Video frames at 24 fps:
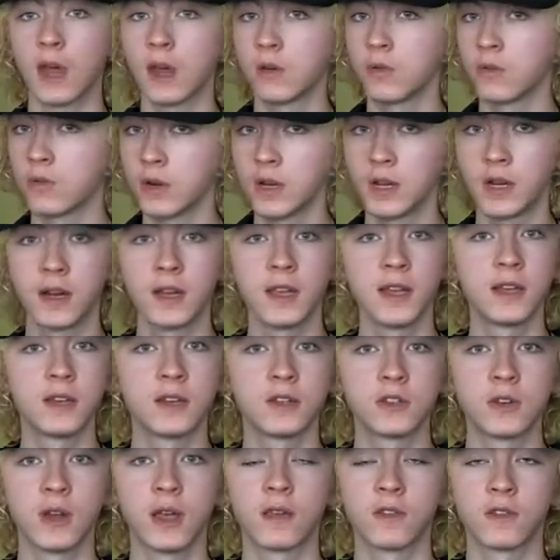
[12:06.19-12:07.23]
and really
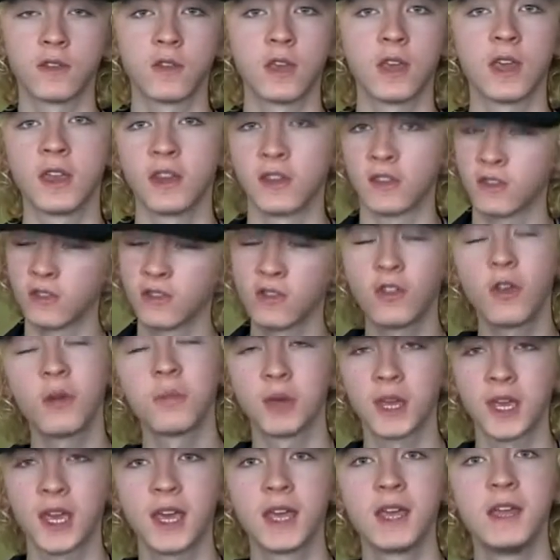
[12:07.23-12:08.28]
interesting in some
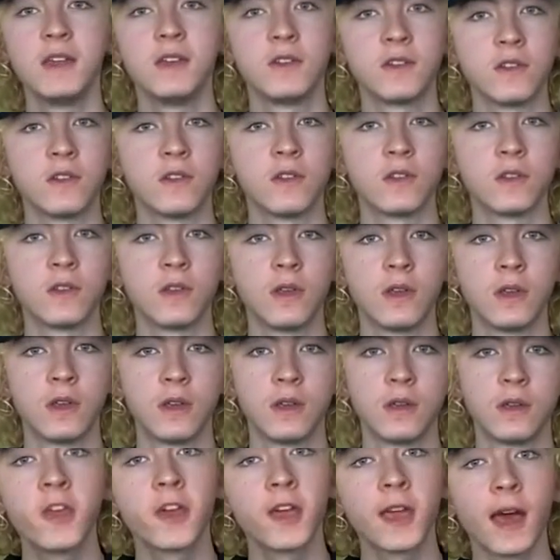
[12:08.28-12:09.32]
occasions.
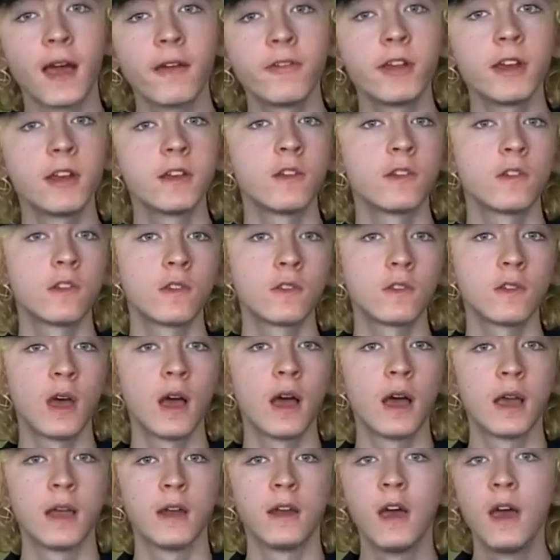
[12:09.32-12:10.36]
The characters
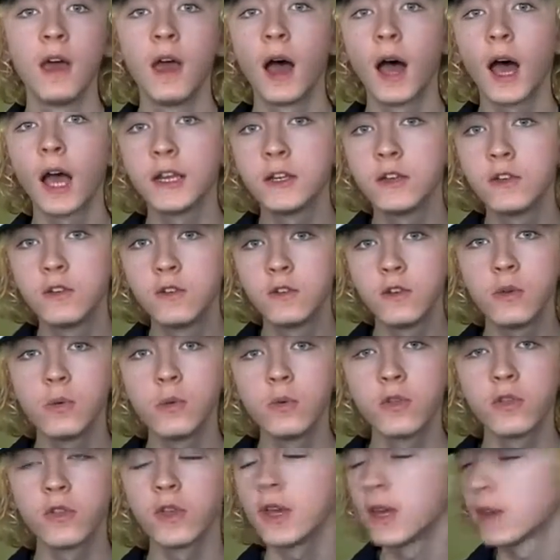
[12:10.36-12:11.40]
aside, I
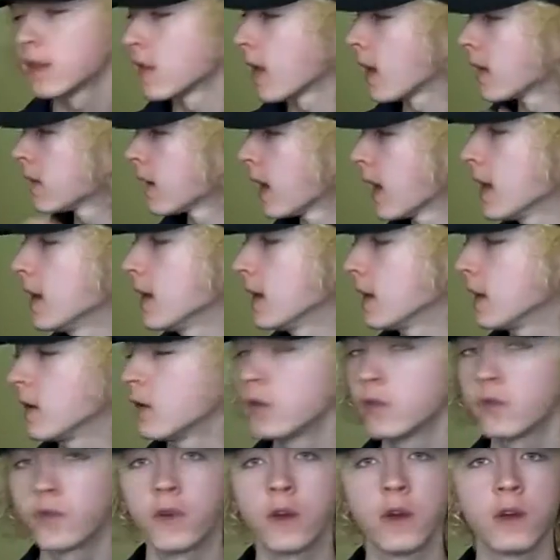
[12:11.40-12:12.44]
do think that
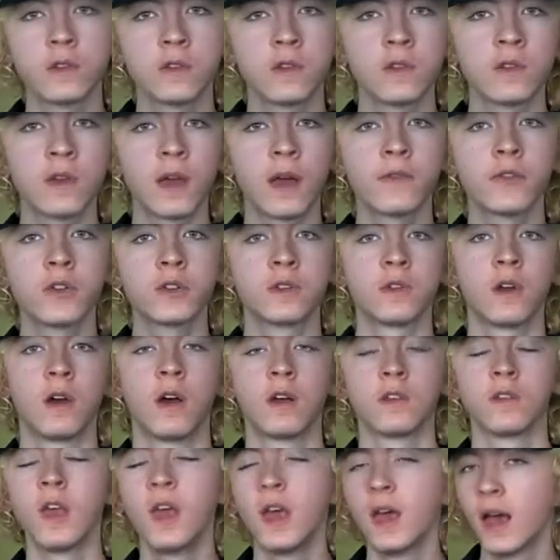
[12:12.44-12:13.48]
Aliens vs
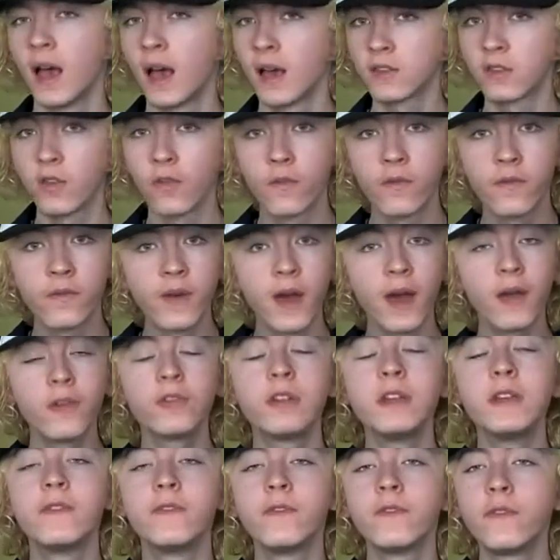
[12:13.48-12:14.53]
Avatars has a
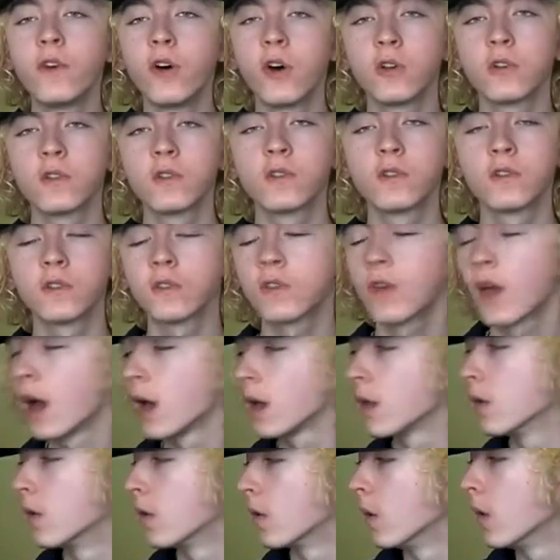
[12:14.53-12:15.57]
very fun
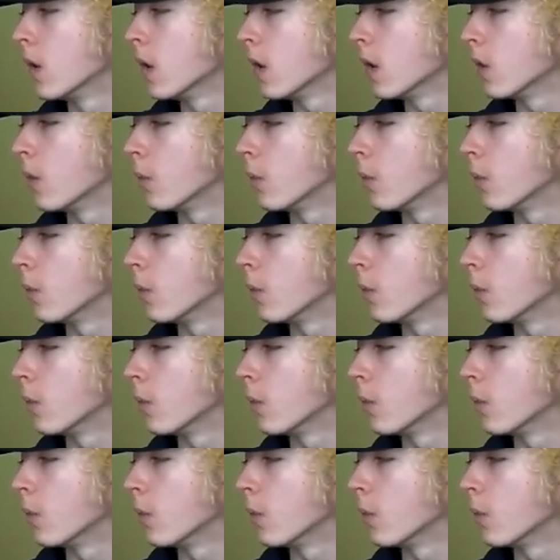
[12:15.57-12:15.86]
style